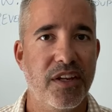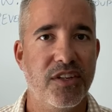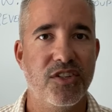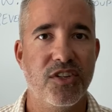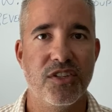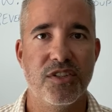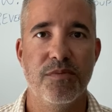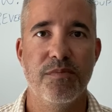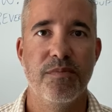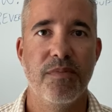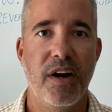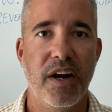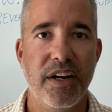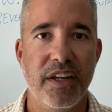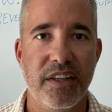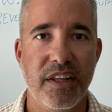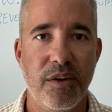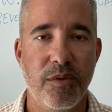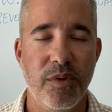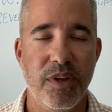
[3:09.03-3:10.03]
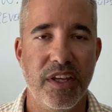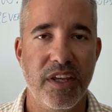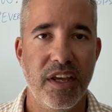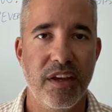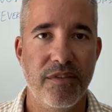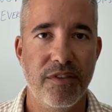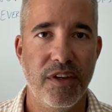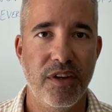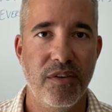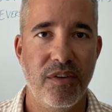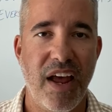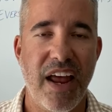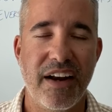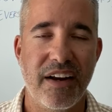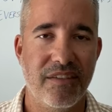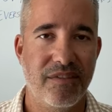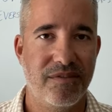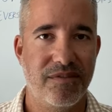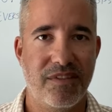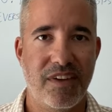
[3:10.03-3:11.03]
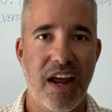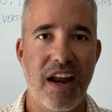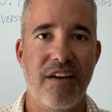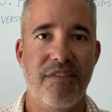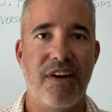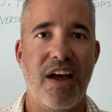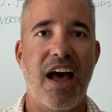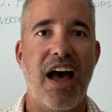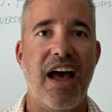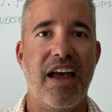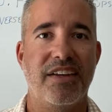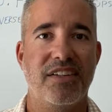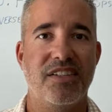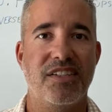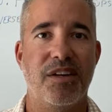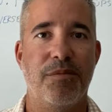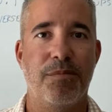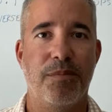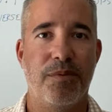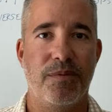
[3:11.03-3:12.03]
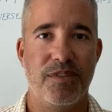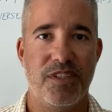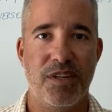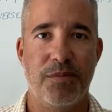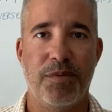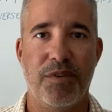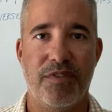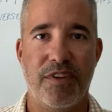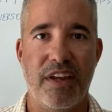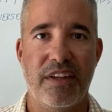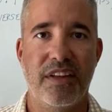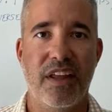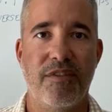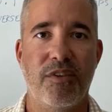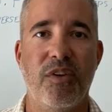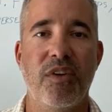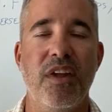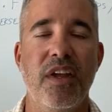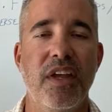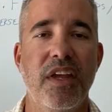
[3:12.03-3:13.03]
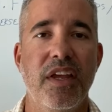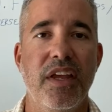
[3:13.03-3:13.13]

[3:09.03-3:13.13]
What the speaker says: it's just money that we give you at a kind of a high simplified level.